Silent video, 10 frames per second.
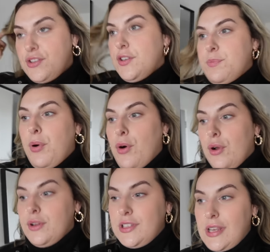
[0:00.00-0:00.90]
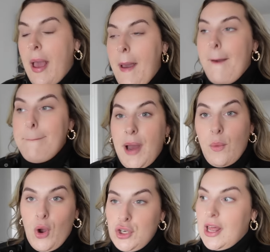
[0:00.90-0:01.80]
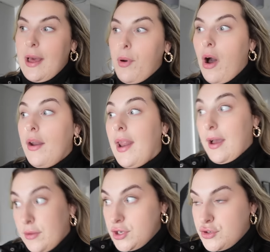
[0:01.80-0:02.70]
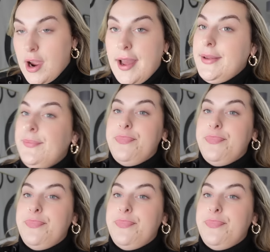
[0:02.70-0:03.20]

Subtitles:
just put my wash that I put on out to dry.